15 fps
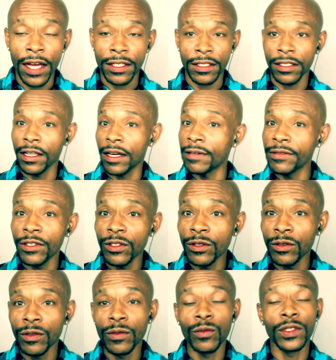I still love
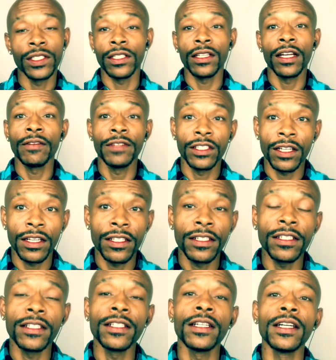you. We still love each
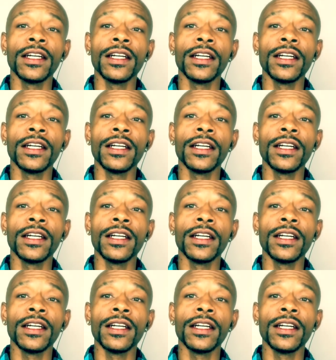other.